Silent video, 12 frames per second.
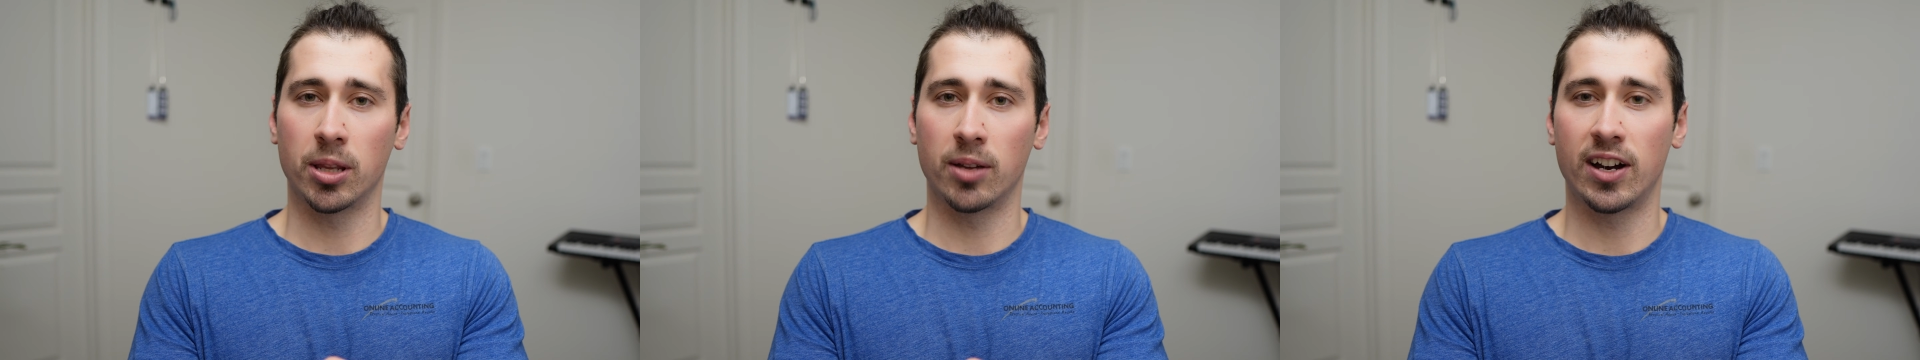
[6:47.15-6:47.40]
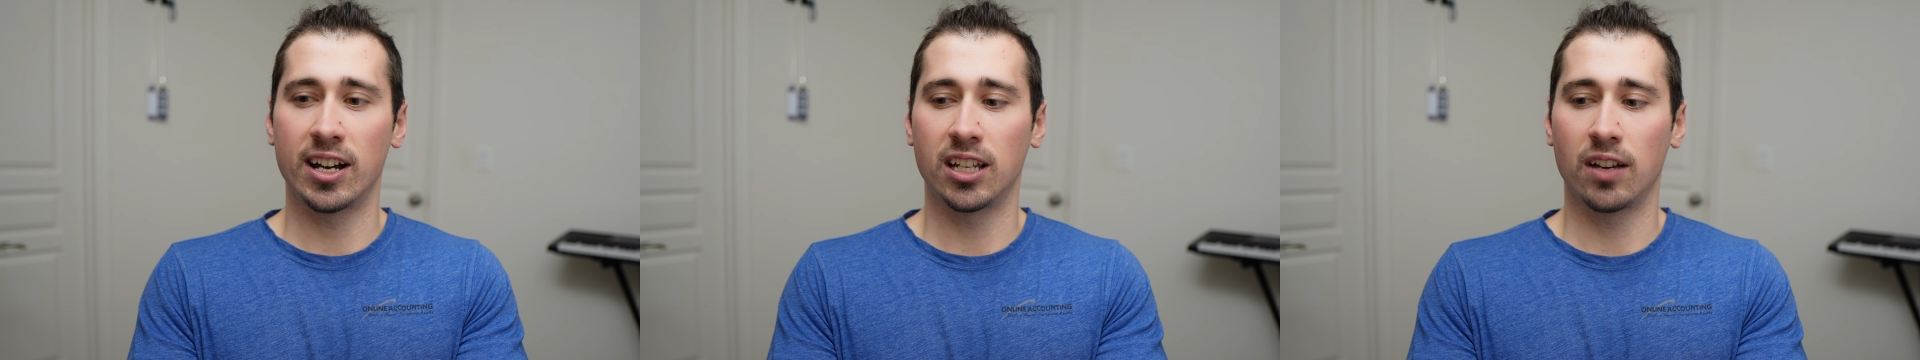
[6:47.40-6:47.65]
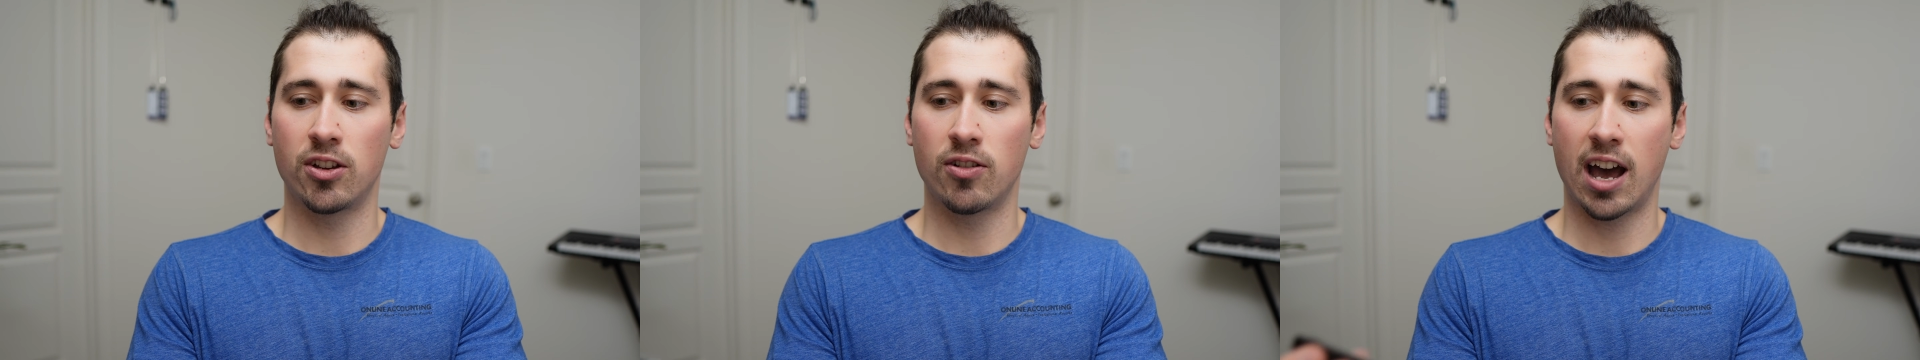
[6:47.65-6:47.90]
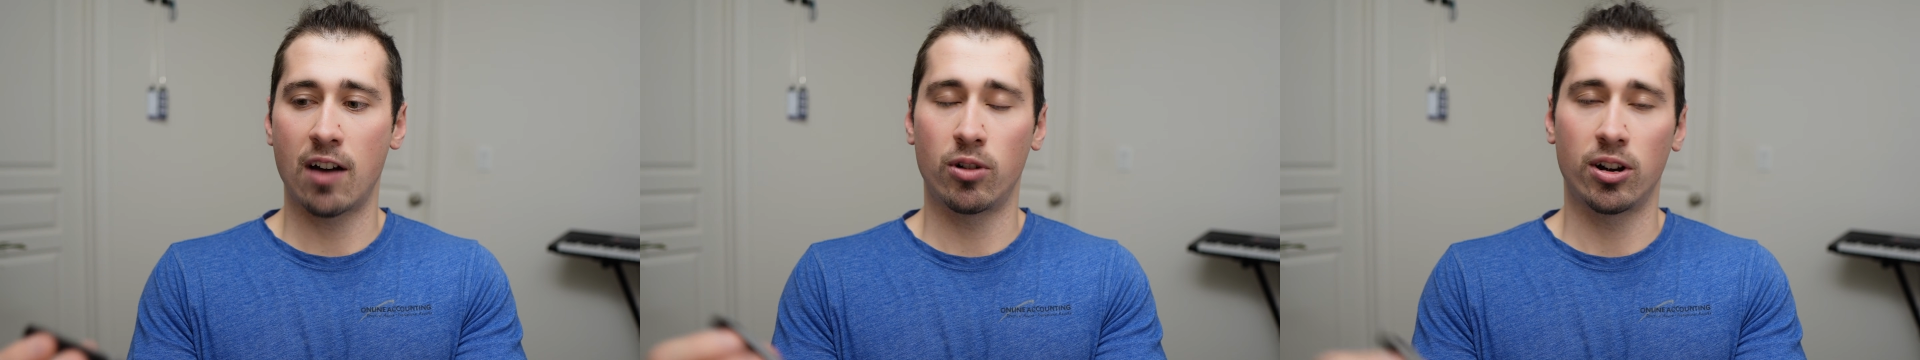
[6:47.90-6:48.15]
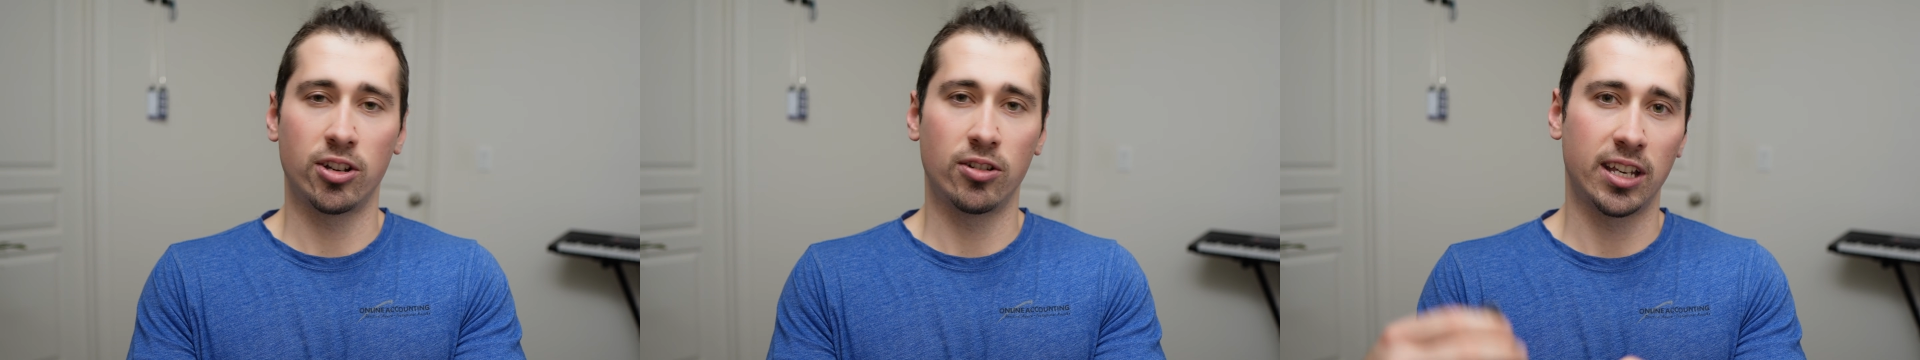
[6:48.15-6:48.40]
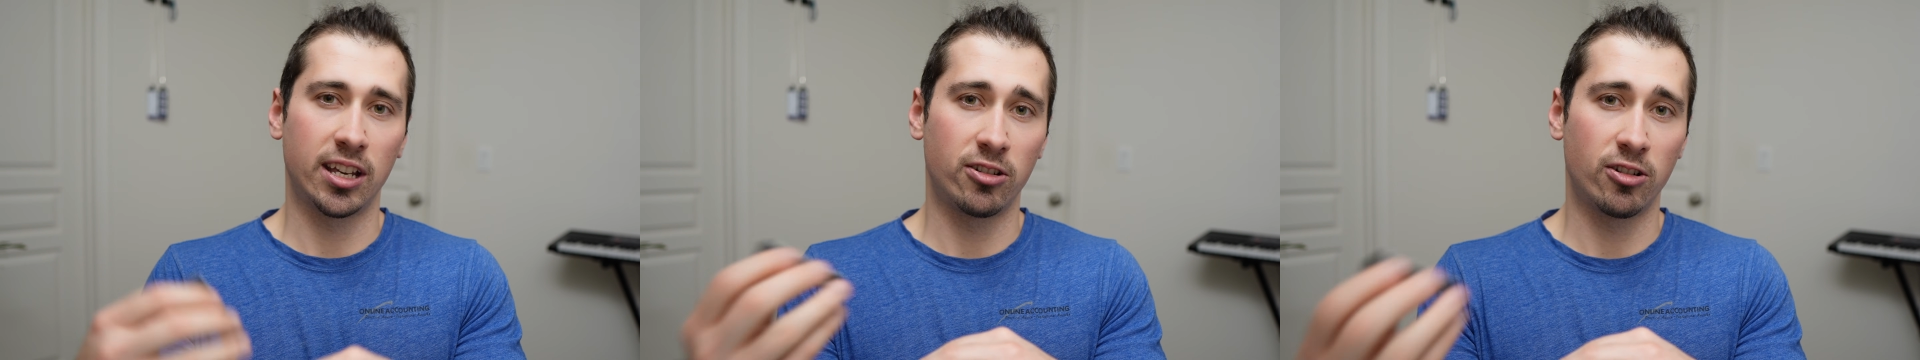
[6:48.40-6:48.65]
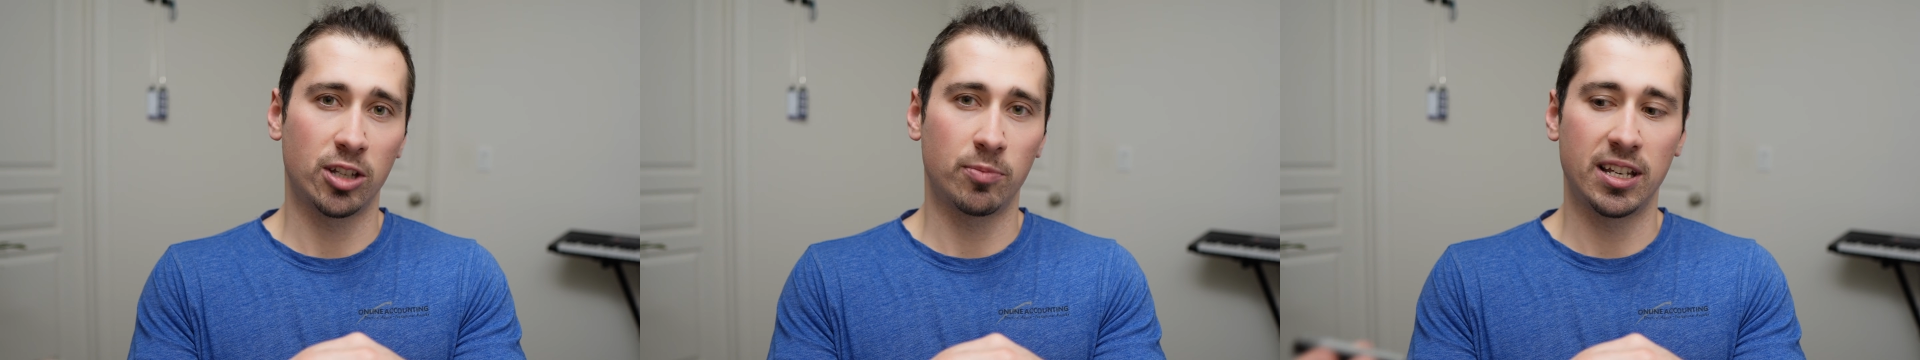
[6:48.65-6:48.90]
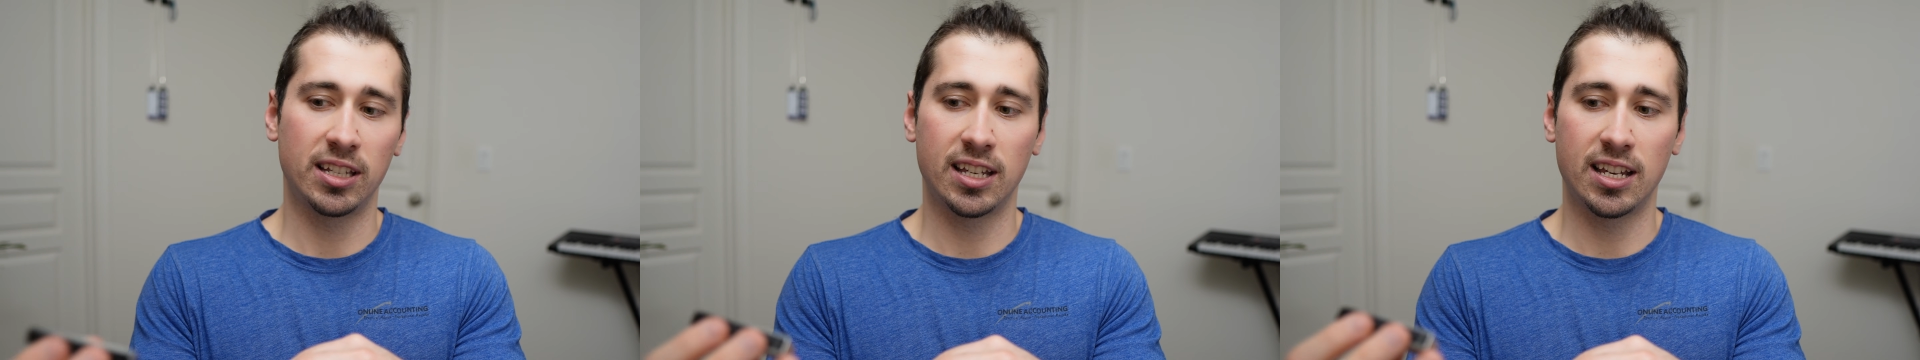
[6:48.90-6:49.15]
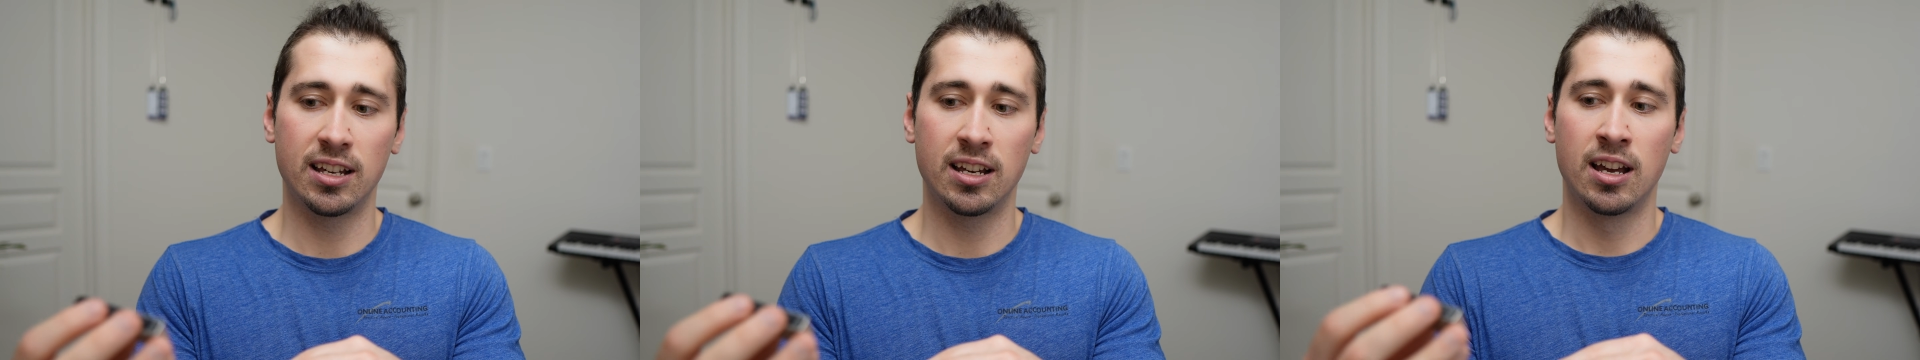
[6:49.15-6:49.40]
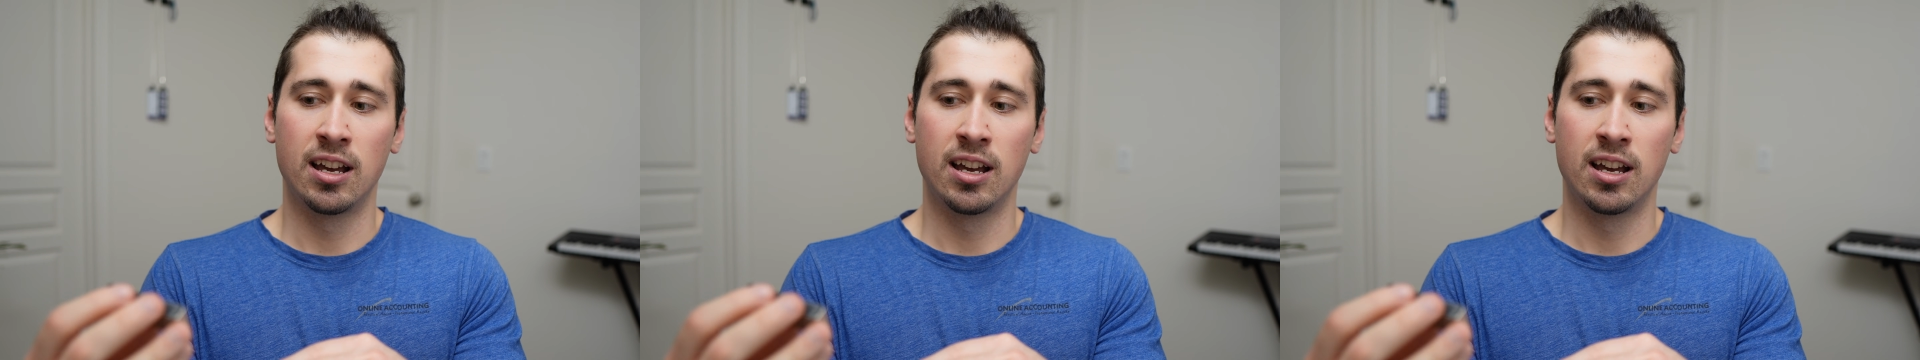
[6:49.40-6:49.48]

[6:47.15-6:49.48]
device if you have one using a USB-C,